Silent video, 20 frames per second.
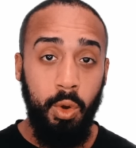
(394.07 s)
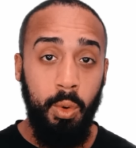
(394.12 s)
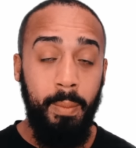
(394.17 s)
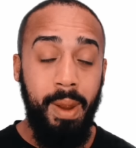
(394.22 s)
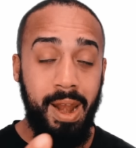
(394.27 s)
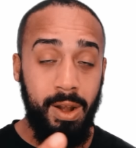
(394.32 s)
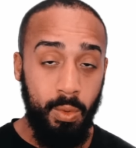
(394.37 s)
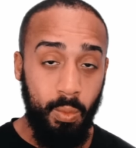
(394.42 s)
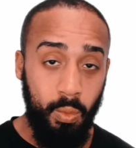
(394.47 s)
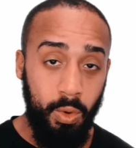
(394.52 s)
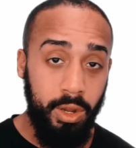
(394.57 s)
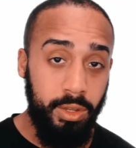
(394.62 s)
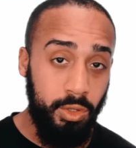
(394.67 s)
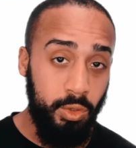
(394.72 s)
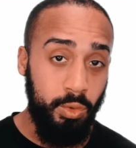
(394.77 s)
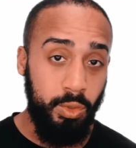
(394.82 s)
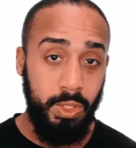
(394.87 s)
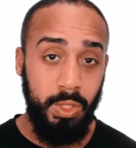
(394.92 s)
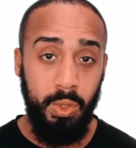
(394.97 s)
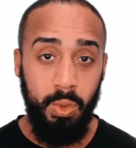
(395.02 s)
No matter what
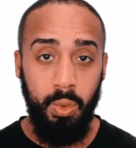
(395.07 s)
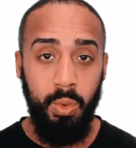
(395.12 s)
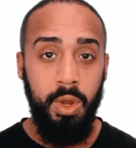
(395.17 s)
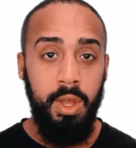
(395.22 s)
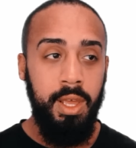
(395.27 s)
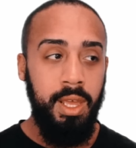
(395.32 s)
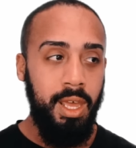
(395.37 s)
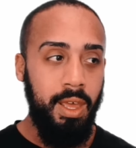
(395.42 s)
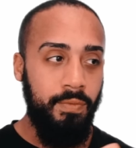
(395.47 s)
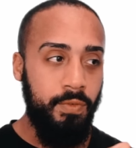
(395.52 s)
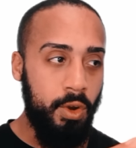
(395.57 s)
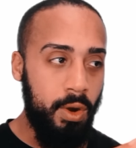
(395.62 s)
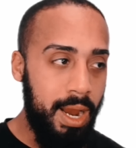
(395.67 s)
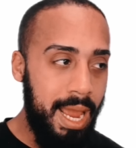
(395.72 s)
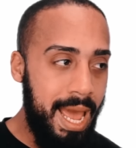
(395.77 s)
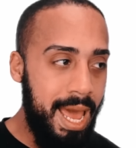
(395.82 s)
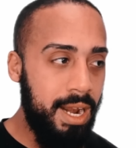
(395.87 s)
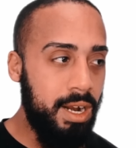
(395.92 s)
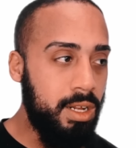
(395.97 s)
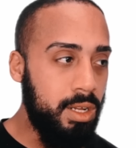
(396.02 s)
you do, if
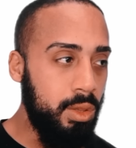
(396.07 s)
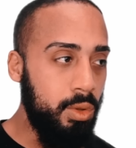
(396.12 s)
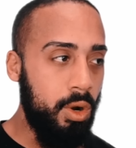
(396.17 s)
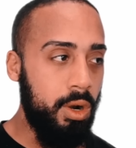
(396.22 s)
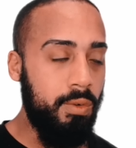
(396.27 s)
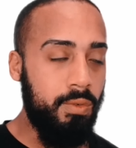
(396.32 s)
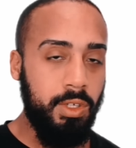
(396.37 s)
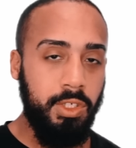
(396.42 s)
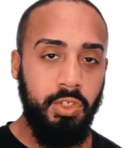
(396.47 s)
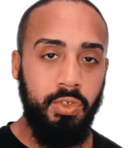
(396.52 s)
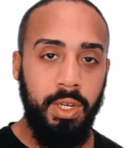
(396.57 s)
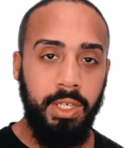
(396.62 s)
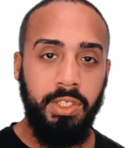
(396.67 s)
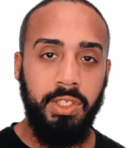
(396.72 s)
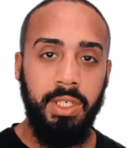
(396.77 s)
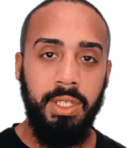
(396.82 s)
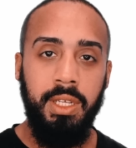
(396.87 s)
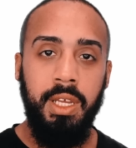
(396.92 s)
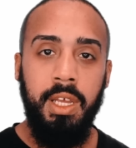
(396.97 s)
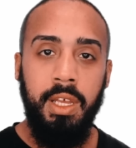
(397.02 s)
you're at a caloric
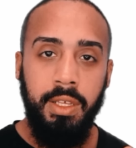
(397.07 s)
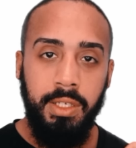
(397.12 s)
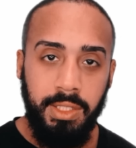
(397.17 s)
restriction,